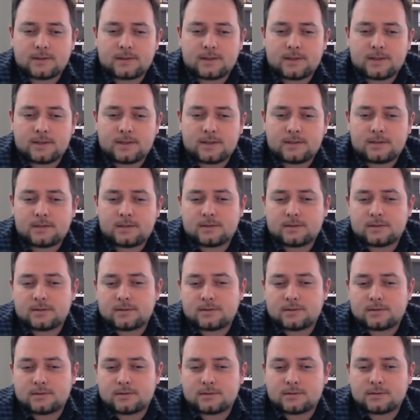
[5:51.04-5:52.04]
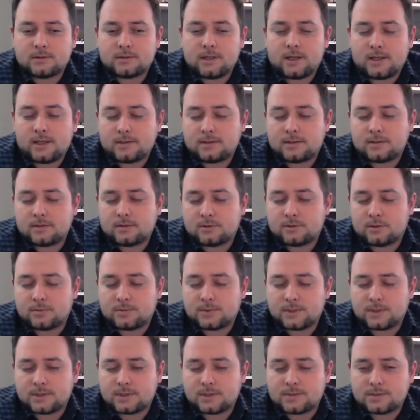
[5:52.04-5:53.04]
and light and
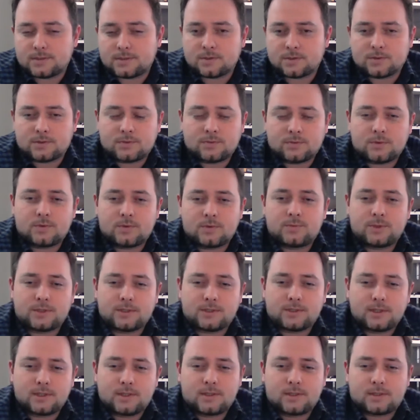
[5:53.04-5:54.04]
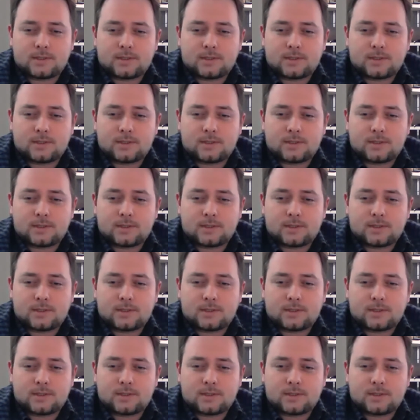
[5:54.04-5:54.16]
optics. So it will be